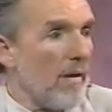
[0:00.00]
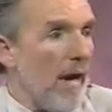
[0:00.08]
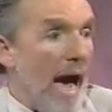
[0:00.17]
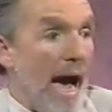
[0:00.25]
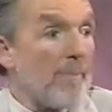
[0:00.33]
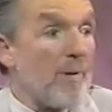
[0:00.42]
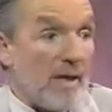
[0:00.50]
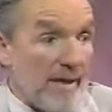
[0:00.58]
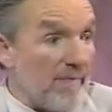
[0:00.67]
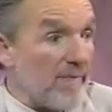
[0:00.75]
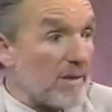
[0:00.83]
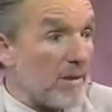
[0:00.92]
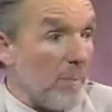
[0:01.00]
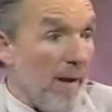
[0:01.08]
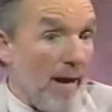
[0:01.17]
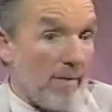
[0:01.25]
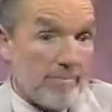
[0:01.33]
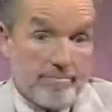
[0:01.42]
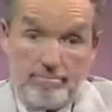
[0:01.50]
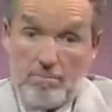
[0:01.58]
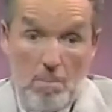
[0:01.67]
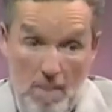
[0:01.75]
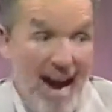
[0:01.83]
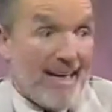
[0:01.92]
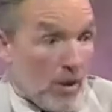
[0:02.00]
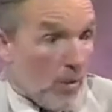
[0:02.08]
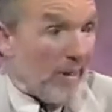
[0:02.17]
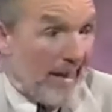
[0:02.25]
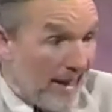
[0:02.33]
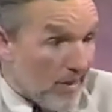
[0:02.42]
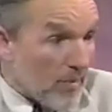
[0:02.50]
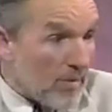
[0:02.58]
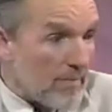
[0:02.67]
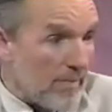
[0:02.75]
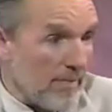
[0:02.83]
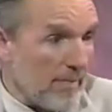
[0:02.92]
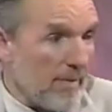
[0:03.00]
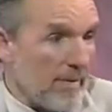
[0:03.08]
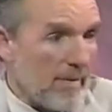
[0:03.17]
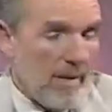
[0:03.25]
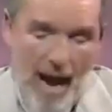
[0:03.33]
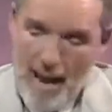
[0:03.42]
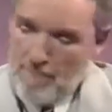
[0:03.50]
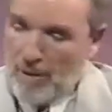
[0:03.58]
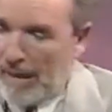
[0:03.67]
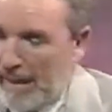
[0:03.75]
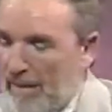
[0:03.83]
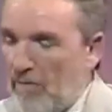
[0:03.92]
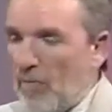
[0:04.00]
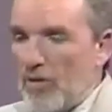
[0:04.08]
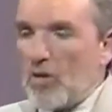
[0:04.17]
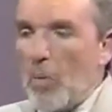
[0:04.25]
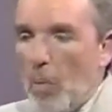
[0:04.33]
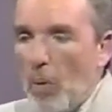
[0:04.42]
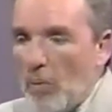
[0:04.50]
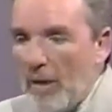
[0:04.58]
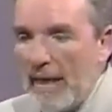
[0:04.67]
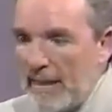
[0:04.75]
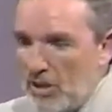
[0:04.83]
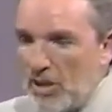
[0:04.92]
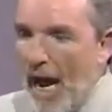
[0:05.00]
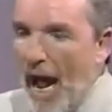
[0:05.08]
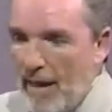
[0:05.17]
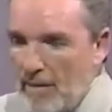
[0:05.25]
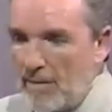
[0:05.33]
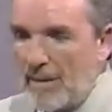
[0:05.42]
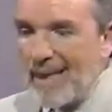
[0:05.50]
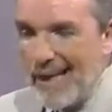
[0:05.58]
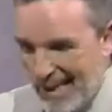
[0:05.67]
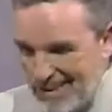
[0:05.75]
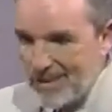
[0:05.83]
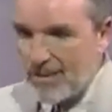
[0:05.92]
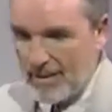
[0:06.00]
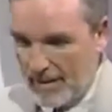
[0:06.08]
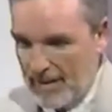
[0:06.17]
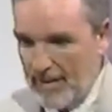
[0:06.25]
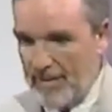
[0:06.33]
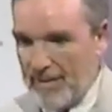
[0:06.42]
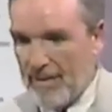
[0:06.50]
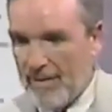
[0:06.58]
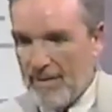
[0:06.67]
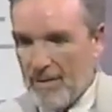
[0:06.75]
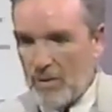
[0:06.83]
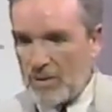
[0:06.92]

I believe it's about my Creator. I believe with the wounded child Augustine, who